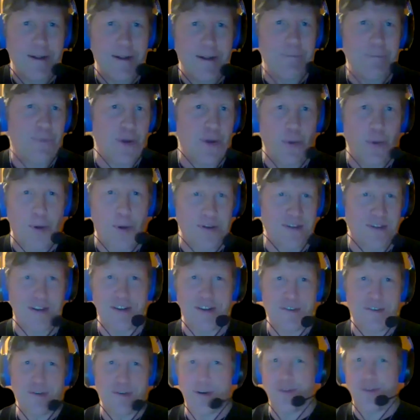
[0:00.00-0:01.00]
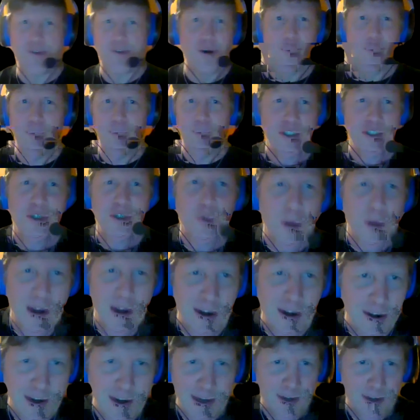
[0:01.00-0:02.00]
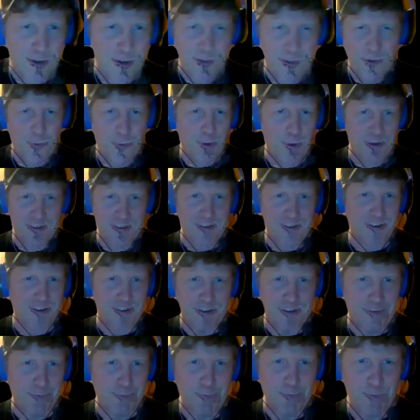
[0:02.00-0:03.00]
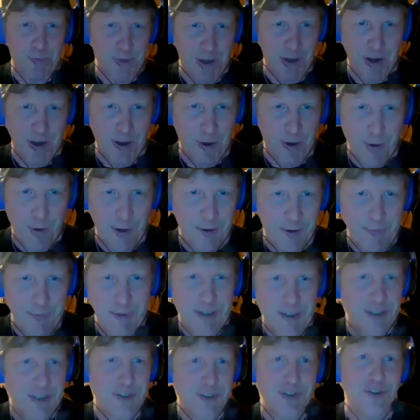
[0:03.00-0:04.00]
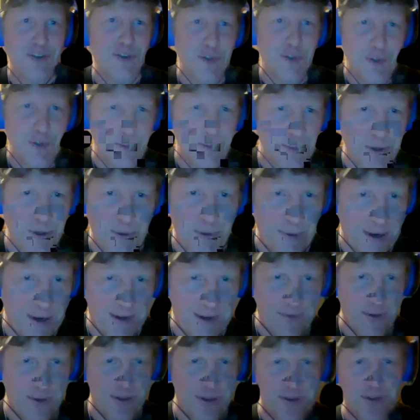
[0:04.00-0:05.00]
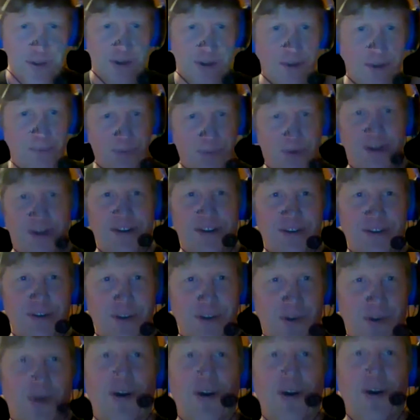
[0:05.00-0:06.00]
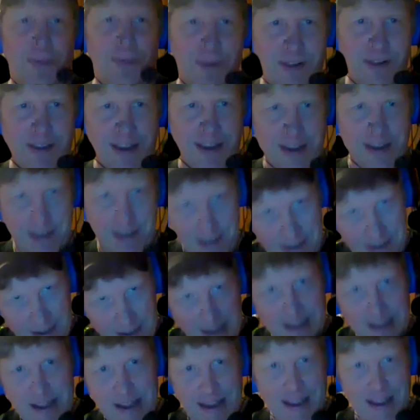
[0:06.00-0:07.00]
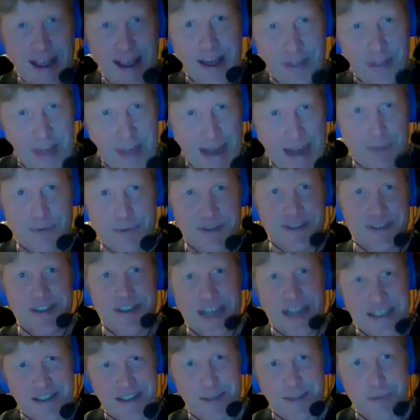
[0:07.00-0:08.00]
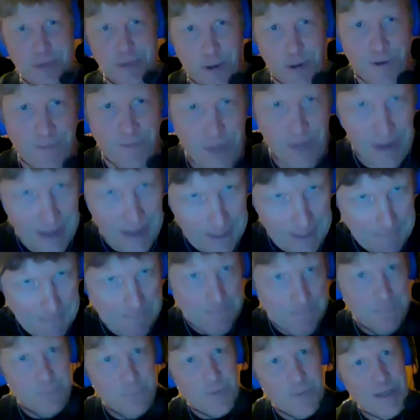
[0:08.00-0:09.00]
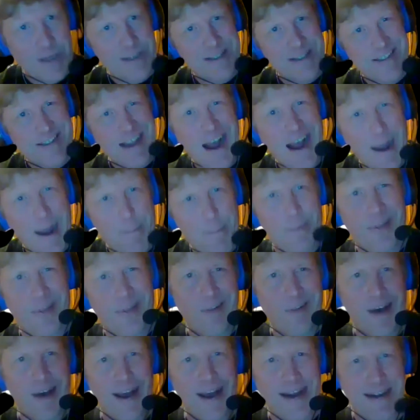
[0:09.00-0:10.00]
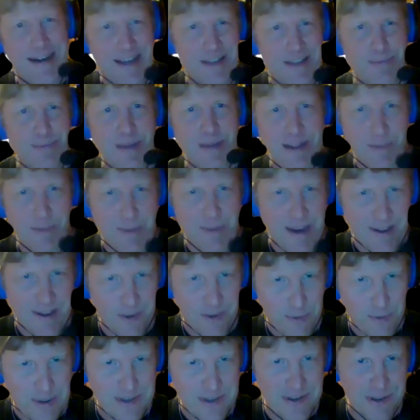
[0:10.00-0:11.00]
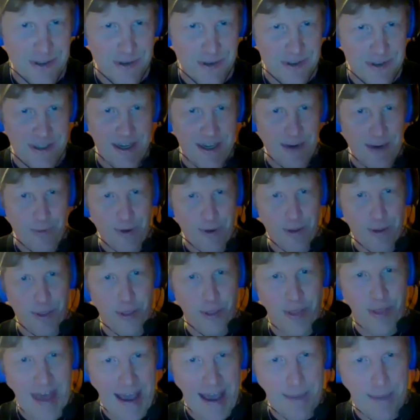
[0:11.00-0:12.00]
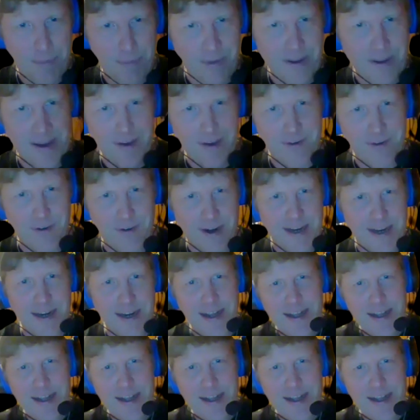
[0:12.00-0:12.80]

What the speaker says: there wasn't a sort of obituary, or there was no, you know, a Entombed or whatever that you can point to New York and be like, yeah, that's a sort of like top of the line death metal band that we associate with that place, right?